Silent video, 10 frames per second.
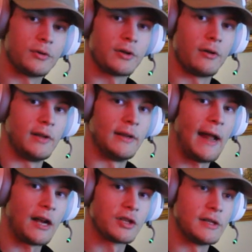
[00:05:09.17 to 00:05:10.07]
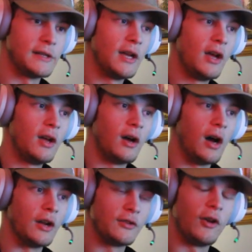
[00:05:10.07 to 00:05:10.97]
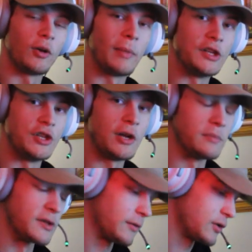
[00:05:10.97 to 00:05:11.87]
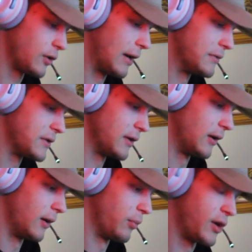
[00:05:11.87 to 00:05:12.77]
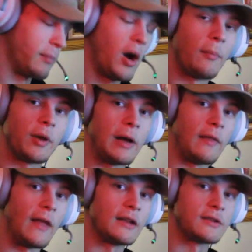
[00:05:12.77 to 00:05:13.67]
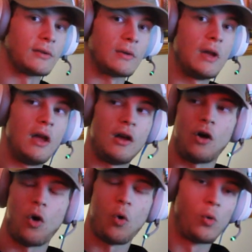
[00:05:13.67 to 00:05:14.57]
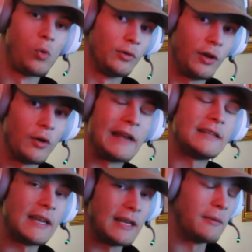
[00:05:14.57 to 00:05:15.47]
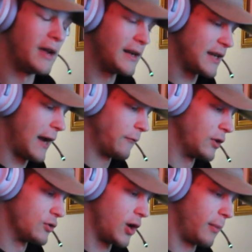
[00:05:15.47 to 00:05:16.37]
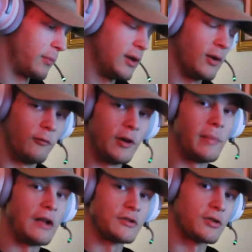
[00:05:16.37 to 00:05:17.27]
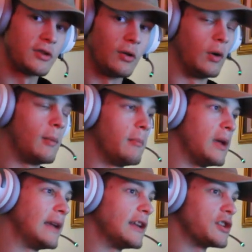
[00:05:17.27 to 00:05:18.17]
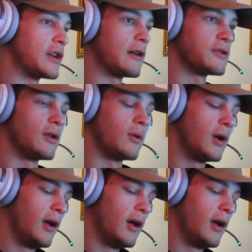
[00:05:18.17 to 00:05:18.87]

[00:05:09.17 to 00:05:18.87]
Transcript: screen that actually took my gems, so I was pretty pumped about that. So a whole 19 minutes after the drop, rebounds are still being dished out. So